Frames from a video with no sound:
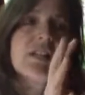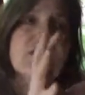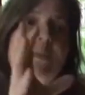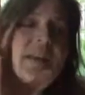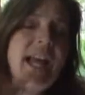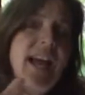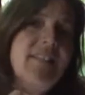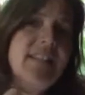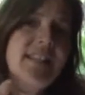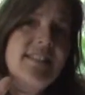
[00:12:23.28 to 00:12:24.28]
So we
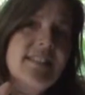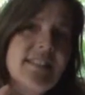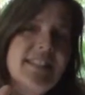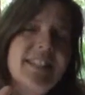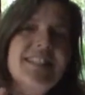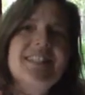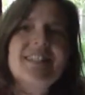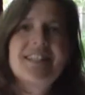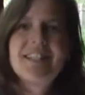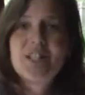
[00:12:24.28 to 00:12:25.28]
have these, at
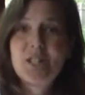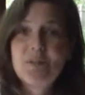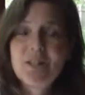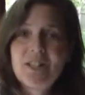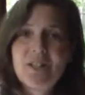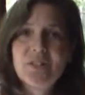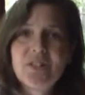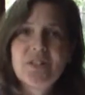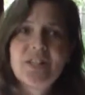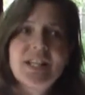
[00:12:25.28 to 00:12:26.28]
least in the Egyptian
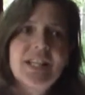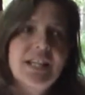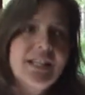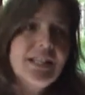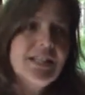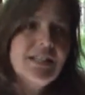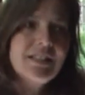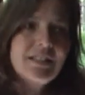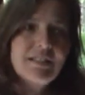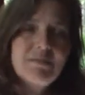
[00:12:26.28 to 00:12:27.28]
culture, these
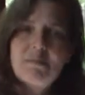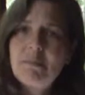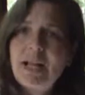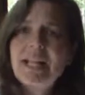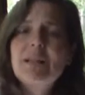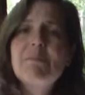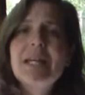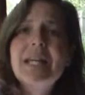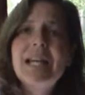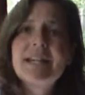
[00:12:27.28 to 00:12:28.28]
mighty
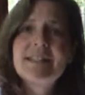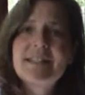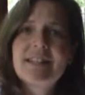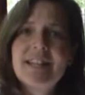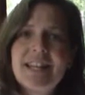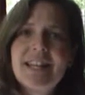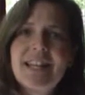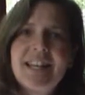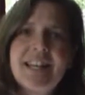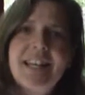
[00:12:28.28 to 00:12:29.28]
beings
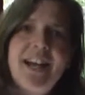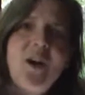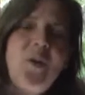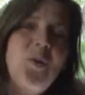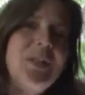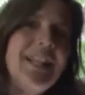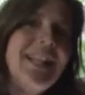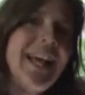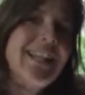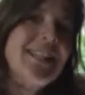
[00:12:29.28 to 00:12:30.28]

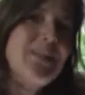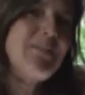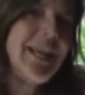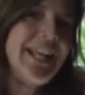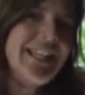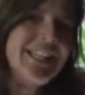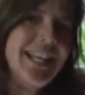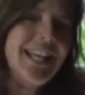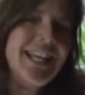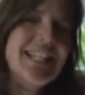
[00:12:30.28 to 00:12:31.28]
holding that space
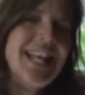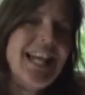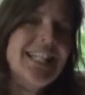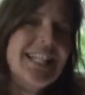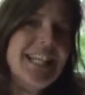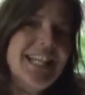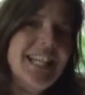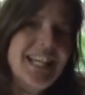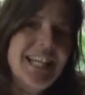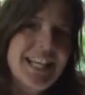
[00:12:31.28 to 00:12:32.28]
and connecting
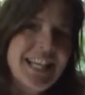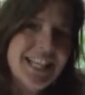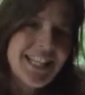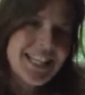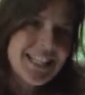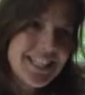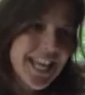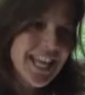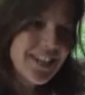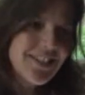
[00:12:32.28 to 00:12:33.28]
the
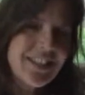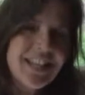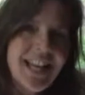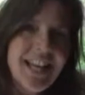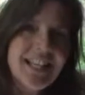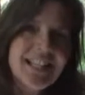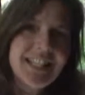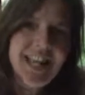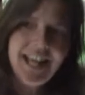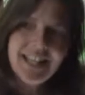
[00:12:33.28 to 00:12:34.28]
day to the night
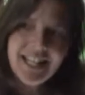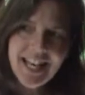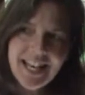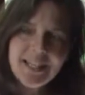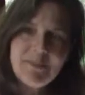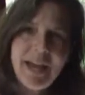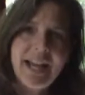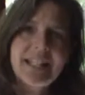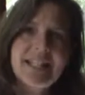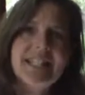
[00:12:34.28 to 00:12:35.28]
and the night
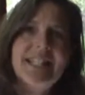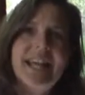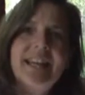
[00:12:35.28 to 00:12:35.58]
back to the day.